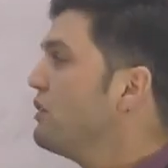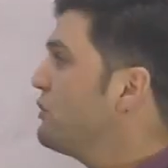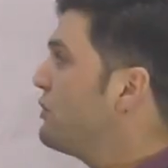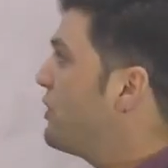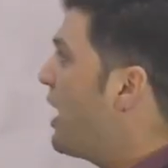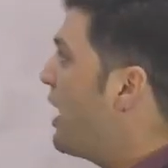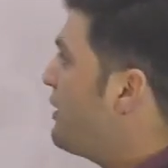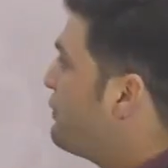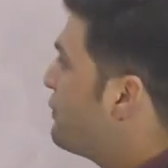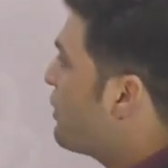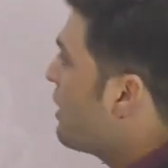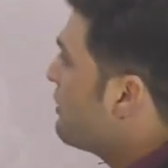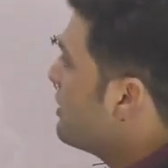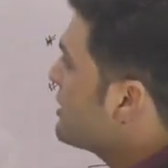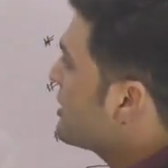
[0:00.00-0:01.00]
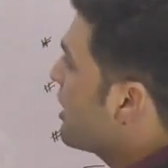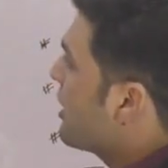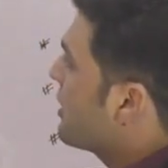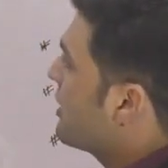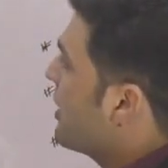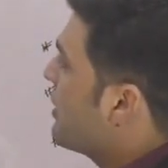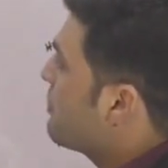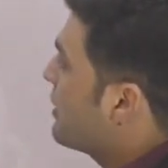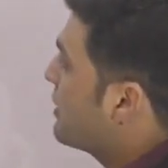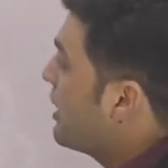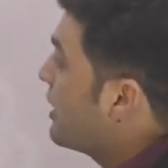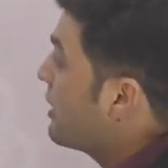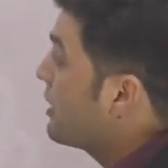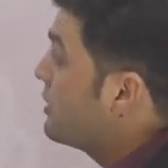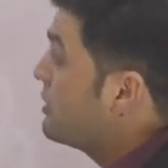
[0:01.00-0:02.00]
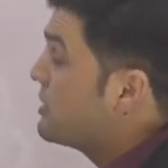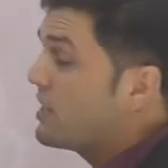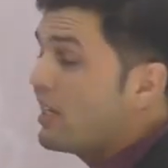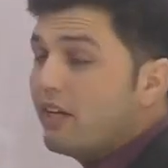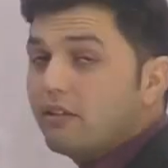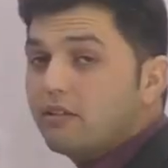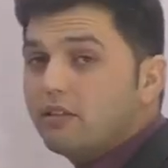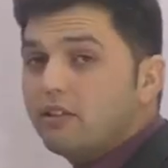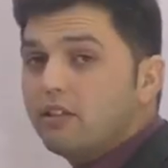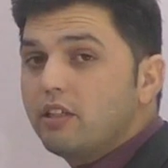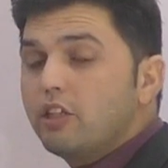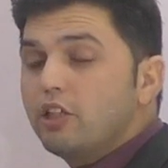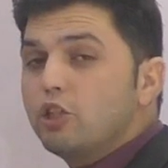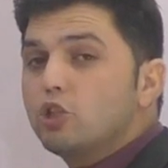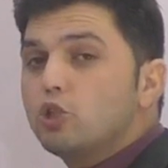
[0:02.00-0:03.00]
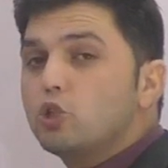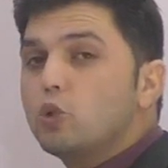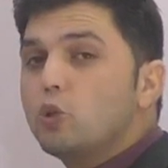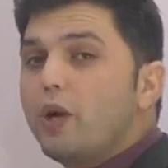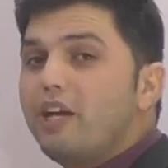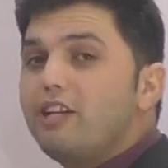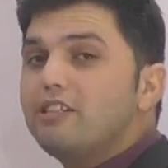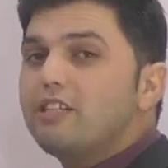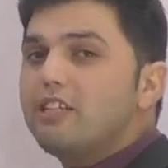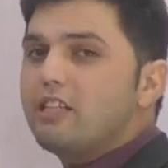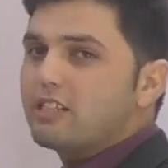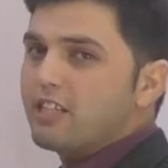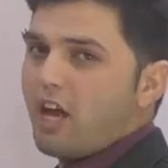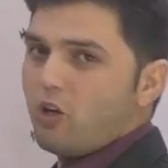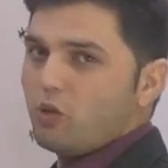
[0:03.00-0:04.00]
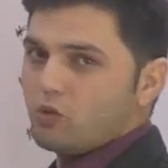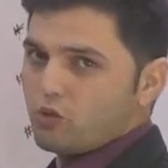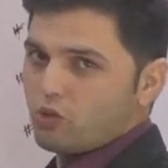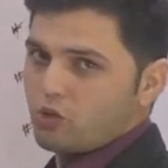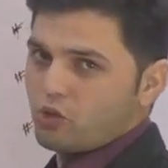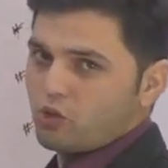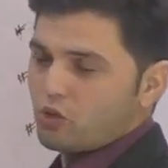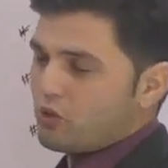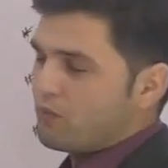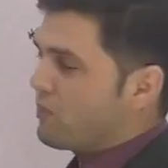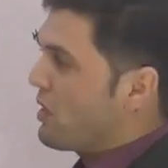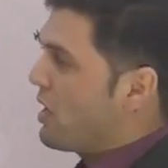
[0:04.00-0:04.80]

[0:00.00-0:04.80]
5 vowels are there, but they contain 20 sounds.